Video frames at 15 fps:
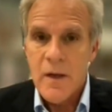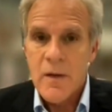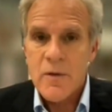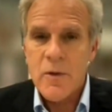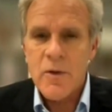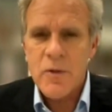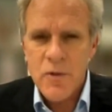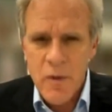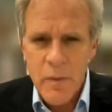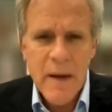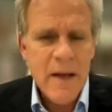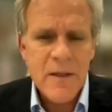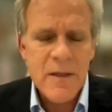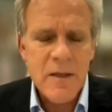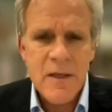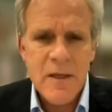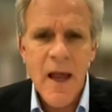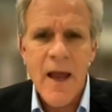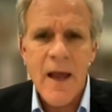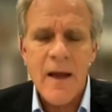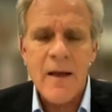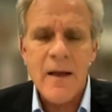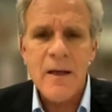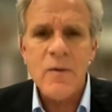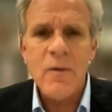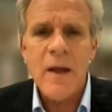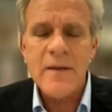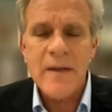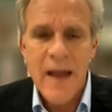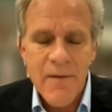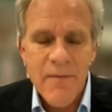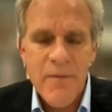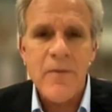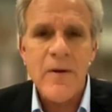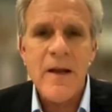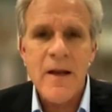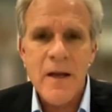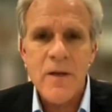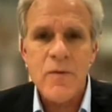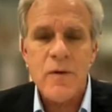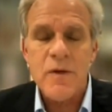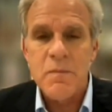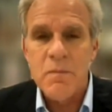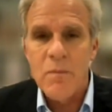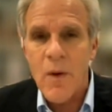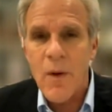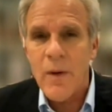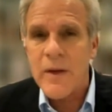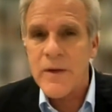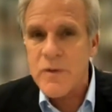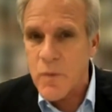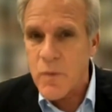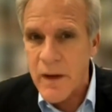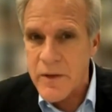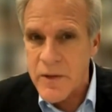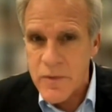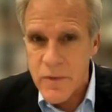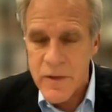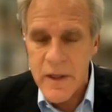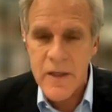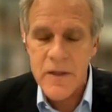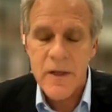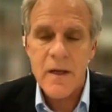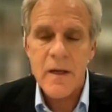So there's tremendous at stake. Israel has every interest, moral as well as strategic.